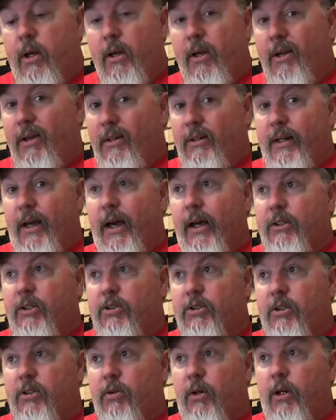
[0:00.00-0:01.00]
Now,
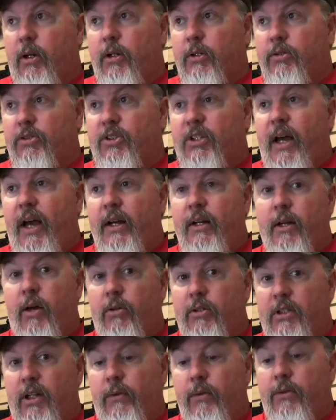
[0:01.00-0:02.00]
just a little side note
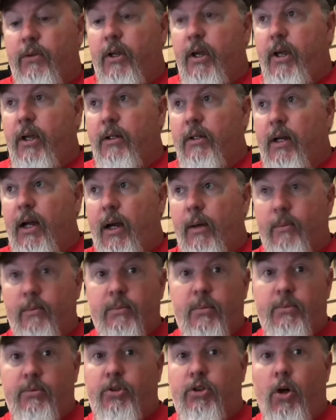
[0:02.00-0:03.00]
is everything that
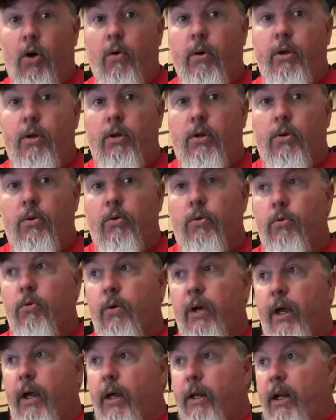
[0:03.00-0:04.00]
I'm showing you
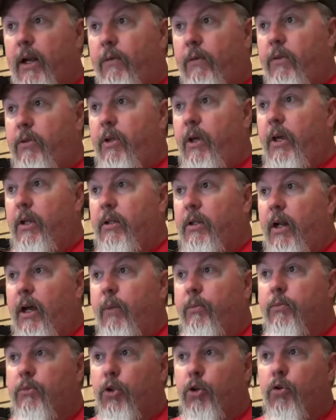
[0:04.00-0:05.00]
and everything that
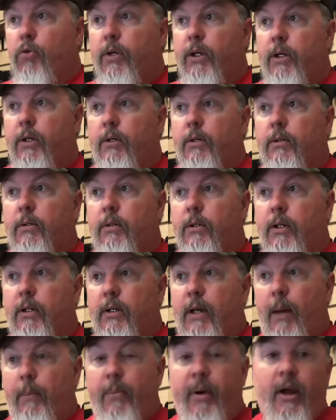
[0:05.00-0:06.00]
I'm doing,
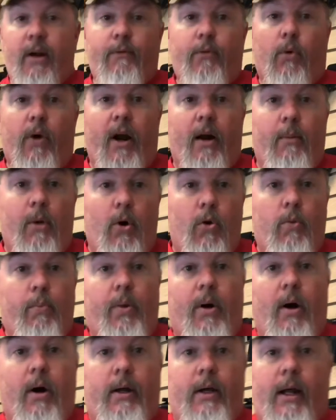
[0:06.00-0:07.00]
I'm paying for out of my own
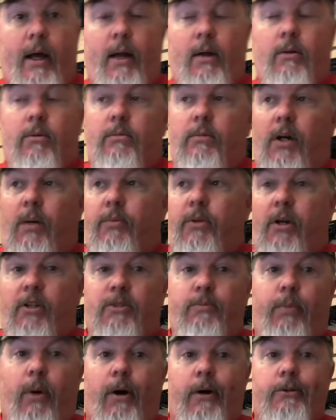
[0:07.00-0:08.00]
pocket. I'm not
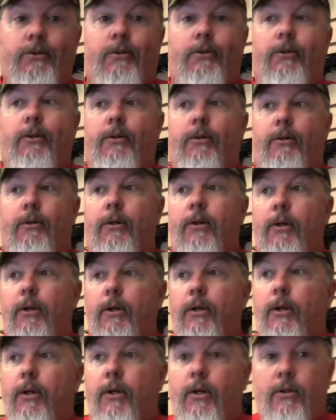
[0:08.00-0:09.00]
sponsored or
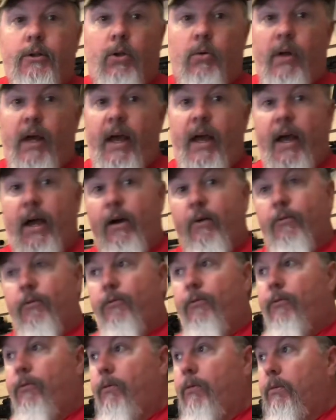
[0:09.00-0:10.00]
don't
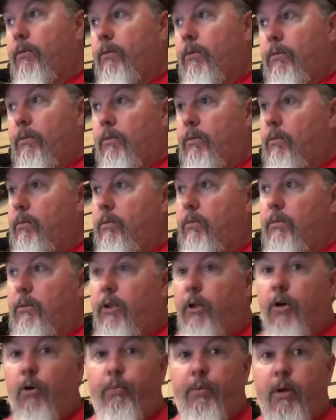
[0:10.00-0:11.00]
have,
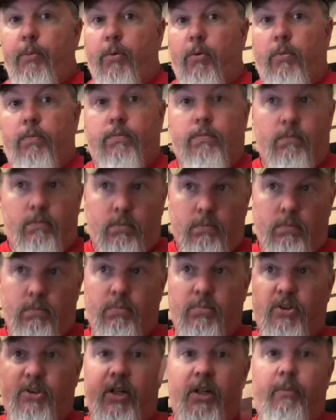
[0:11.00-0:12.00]
people
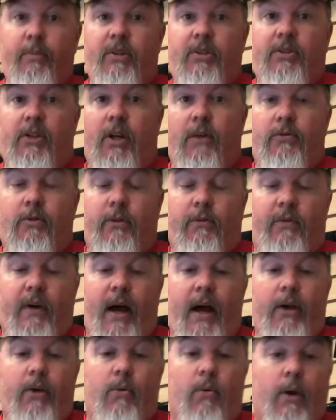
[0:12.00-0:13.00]
sending me stuff to
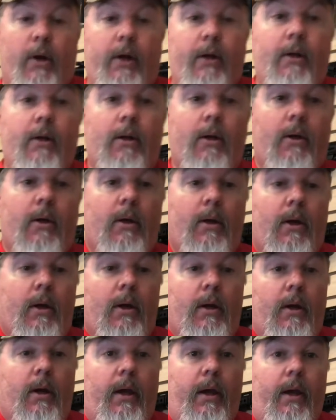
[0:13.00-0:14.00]
evaluate.
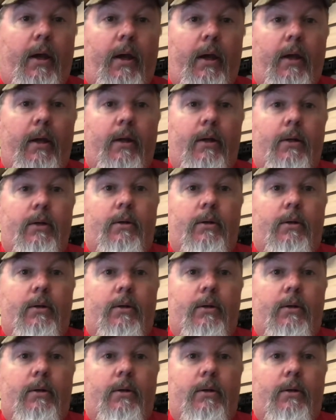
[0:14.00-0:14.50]
And